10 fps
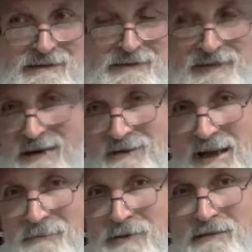The
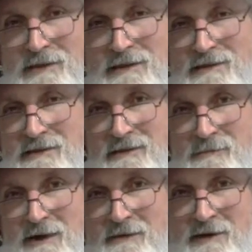example of this is in the
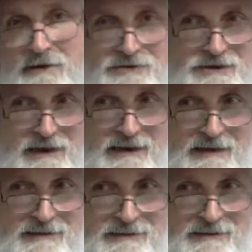prophet
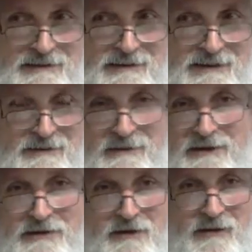Hosea, when
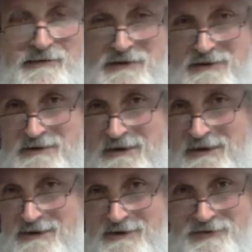he's told after
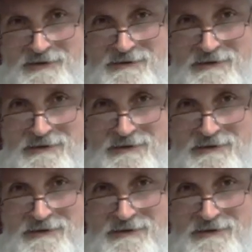years